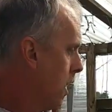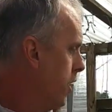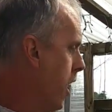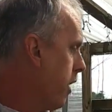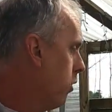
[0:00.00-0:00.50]

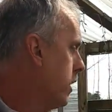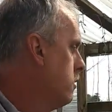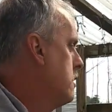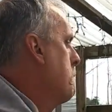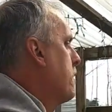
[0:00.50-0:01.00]
Not only
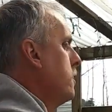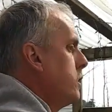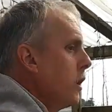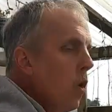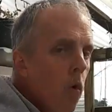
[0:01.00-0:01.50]
do they produce
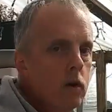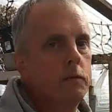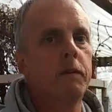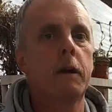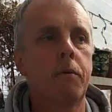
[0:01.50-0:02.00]
the gourds,
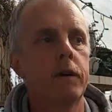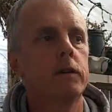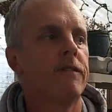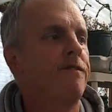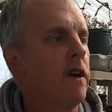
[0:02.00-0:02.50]
but they
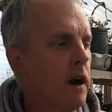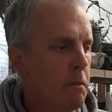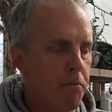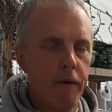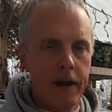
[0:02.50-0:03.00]
produce a very
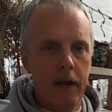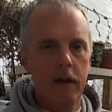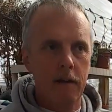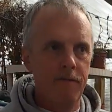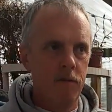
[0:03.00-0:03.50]

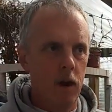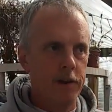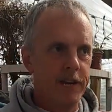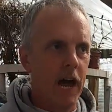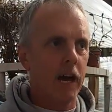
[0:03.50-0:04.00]
pretty and
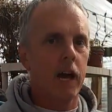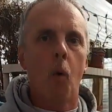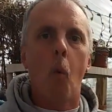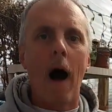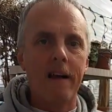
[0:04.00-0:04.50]
delicate
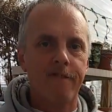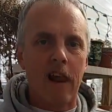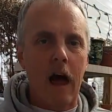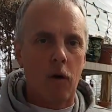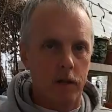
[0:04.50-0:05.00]
white
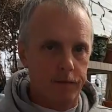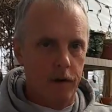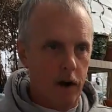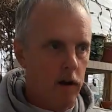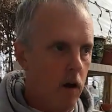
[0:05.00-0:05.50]
flower that's
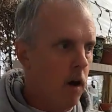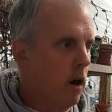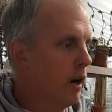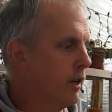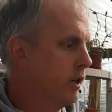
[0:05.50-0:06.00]
very
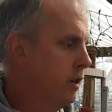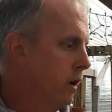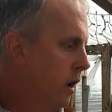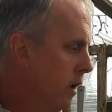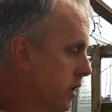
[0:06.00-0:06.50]
large.
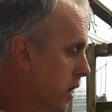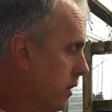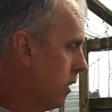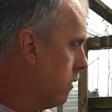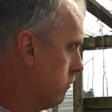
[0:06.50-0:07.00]
So
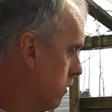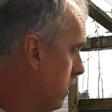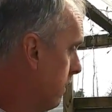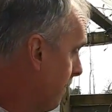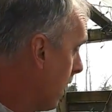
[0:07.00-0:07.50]
they're
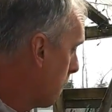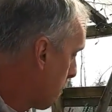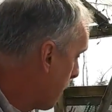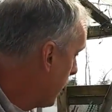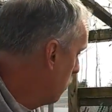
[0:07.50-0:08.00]
very
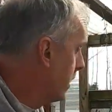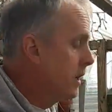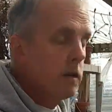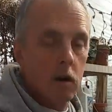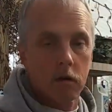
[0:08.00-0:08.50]
pretty when they
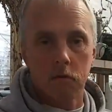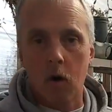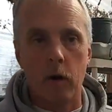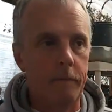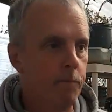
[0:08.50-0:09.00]
start
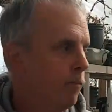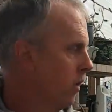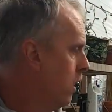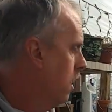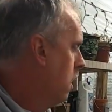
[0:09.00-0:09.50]
growing.
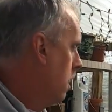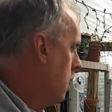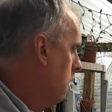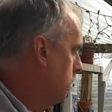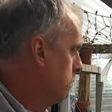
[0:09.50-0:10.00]

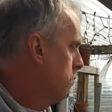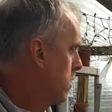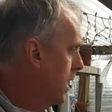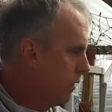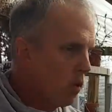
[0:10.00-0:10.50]
And
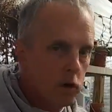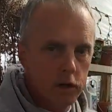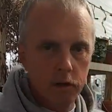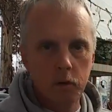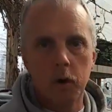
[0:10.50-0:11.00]
of course,
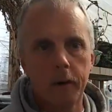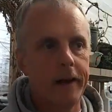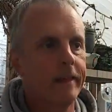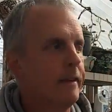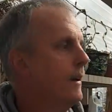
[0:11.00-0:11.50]
you can do all
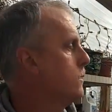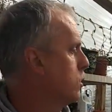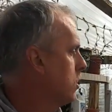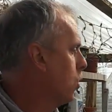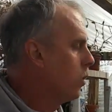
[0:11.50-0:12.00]
kind of things
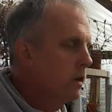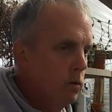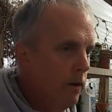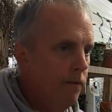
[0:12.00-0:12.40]
with the gourds.